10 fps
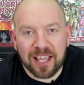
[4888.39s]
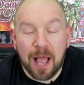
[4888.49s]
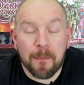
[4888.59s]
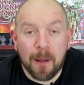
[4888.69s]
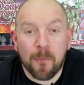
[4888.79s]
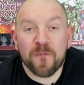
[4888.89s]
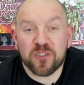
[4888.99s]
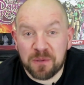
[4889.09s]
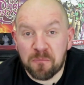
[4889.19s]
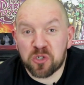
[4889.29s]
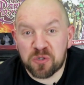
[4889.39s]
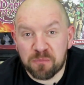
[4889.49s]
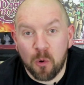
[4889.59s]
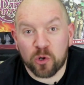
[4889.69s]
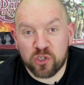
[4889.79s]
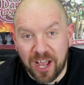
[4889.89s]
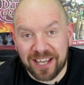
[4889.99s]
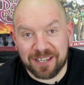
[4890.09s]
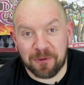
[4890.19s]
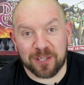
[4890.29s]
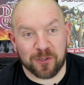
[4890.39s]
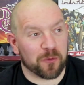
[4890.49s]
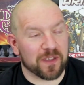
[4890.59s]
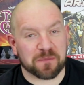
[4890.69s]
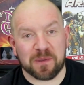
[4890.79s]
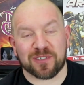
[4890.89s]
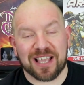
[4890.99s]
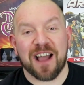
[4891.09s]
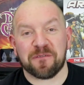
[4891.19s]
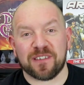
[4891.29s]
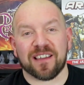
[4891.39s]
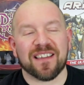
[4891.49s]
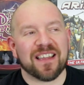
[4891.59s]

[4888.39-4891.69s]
I'm obviously much more chatty when I do this because I have to.